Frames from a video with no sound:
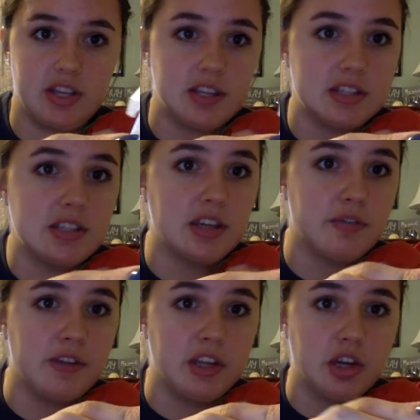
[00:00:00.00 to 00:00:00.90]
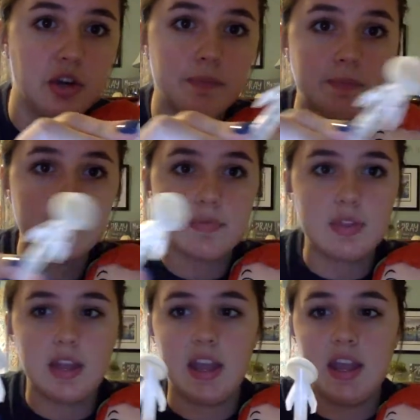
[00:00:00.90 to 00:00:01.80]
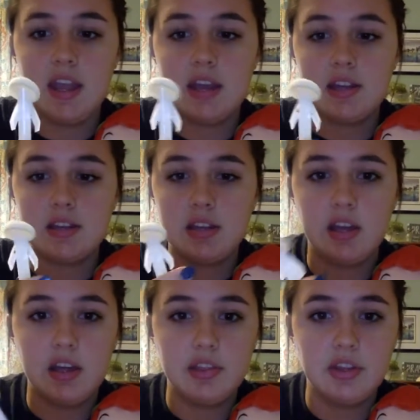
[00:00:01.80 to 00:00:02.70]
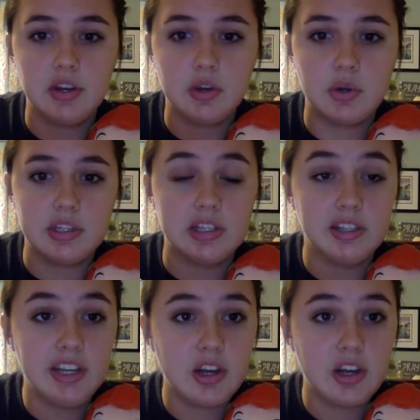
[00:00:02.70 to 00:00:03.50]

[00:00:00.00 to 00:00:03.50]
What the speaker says: like a stick figure, and they're going to clean